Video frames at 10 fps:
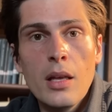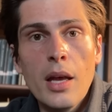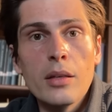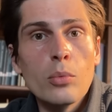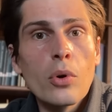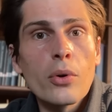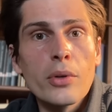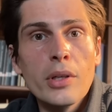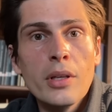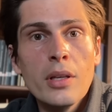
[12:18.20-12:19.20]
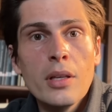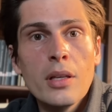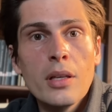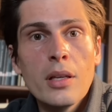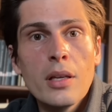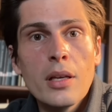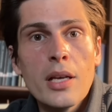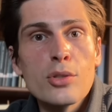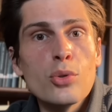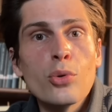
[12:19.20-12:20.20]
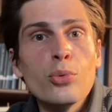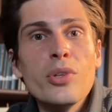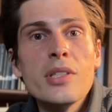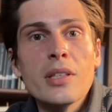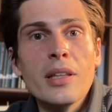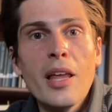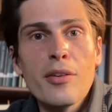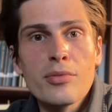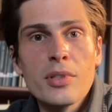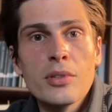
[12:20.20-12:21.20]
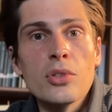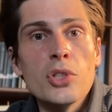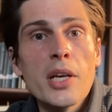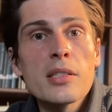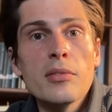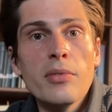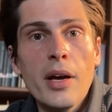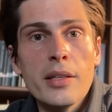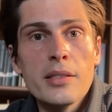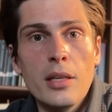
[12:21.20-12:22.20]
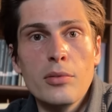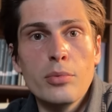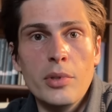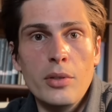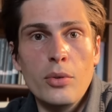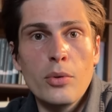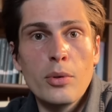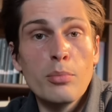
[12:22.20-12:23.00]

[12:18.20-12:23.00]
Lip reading: And worry has no reason left to justify itself within you.